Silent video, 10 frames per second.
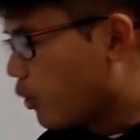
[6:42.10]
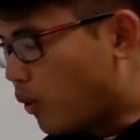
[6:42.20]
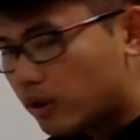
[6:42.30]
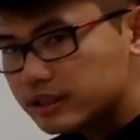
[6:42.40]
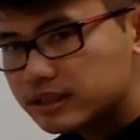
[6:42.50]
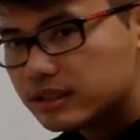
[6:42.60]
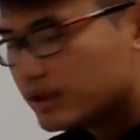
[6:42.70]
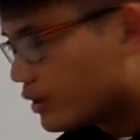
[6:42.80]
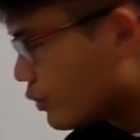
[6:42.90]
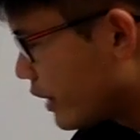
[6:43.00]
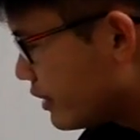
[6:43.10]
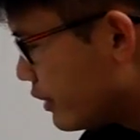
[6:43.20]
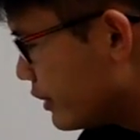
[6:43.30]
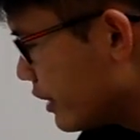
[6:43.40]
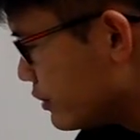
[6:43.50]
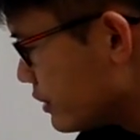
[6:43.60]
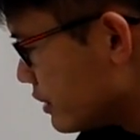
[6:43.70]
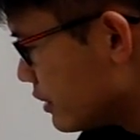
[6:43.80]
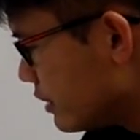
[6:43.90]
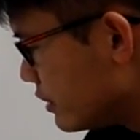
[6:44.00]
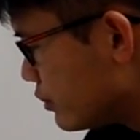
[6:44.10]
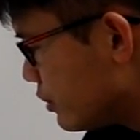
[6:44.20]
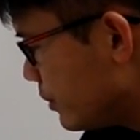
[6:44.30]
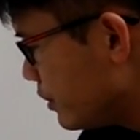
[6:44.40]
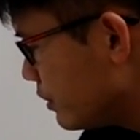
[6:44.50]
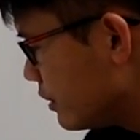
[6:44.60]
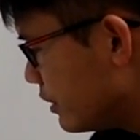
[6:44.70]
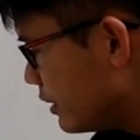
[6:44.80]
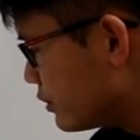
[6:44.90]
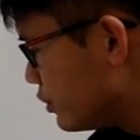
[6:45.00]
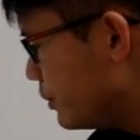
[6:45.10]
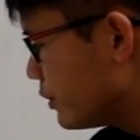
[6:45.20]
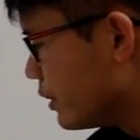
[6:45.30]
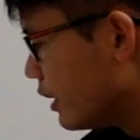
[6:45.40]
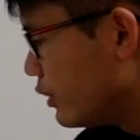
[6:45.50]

course, right here you can just distribute, distribute.